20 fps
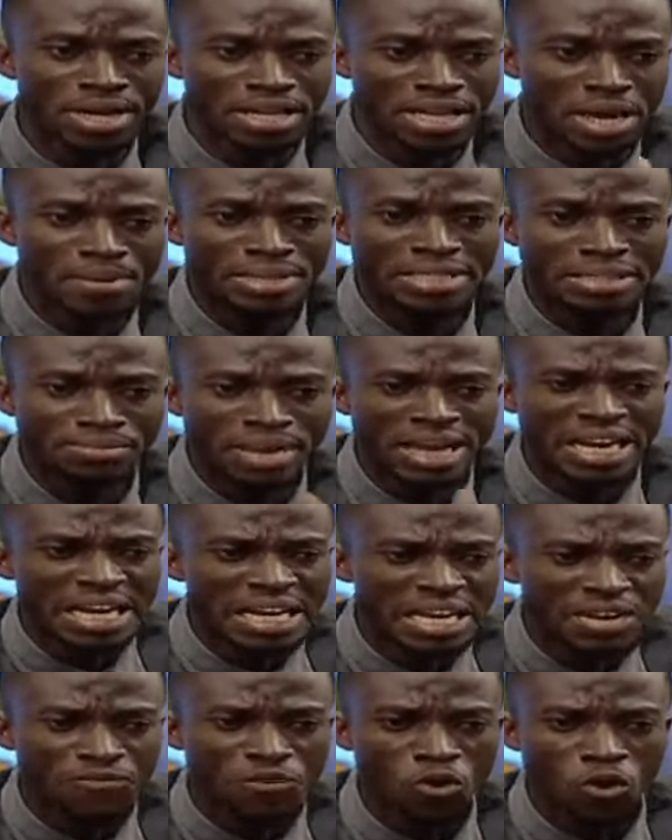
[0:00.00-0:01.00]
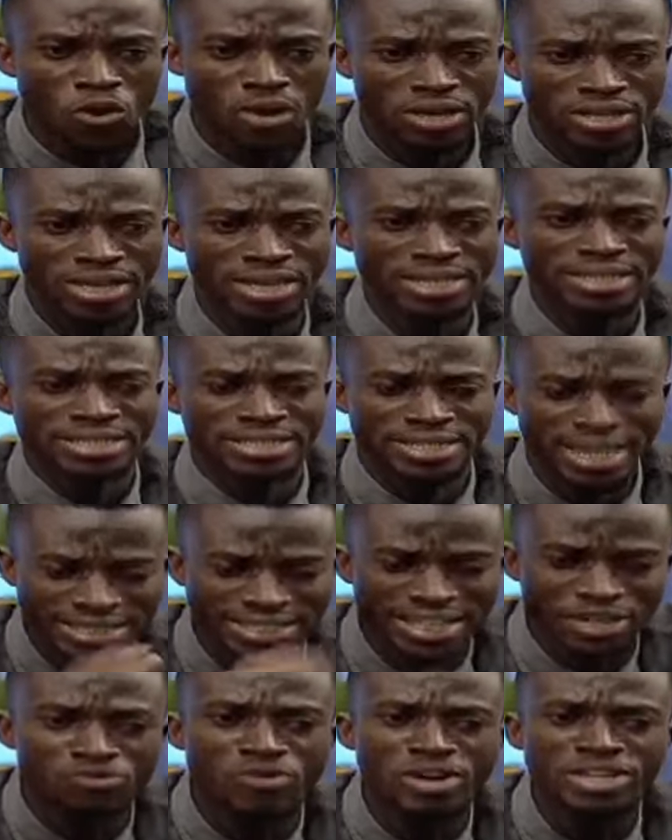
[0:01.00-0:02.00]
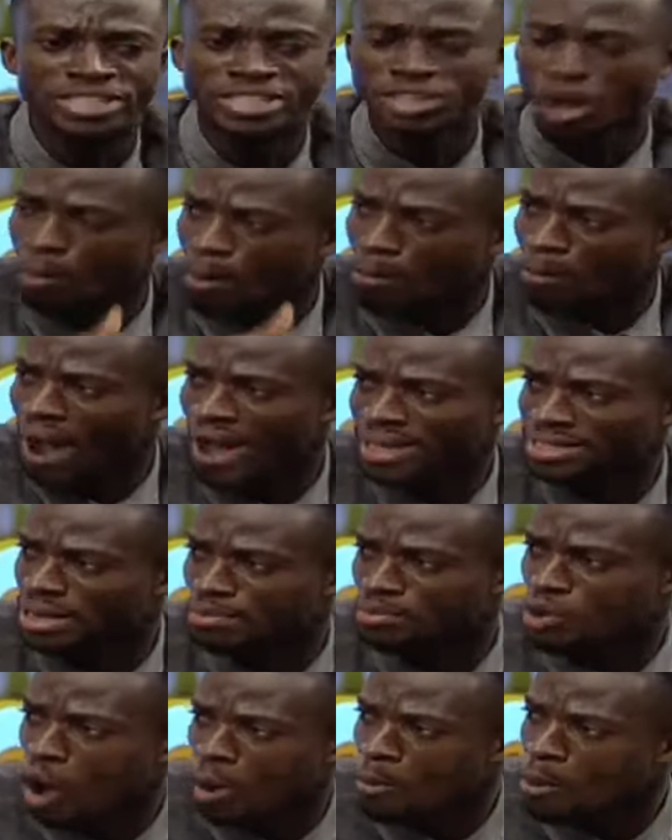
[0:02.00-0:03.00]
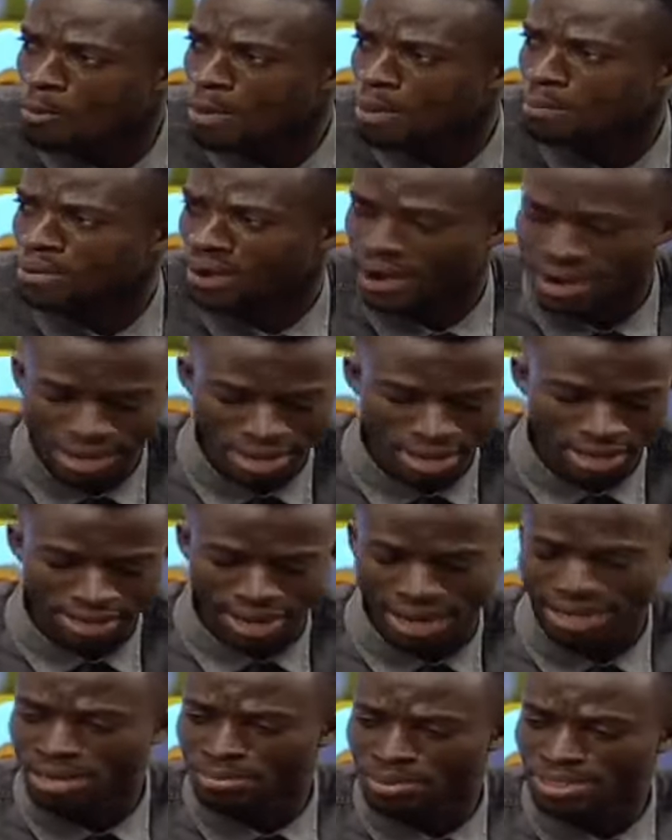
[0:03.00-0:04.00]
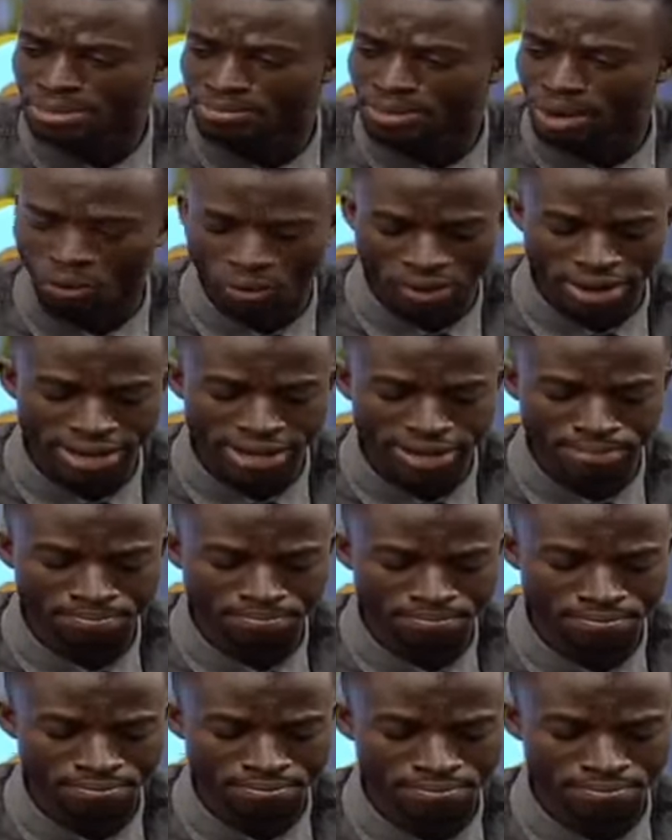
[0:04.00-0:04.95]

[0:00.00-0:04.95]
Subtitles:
You bet me live, you are the generation of Mobile Sabi or Mombre. Now you bet me a coy name.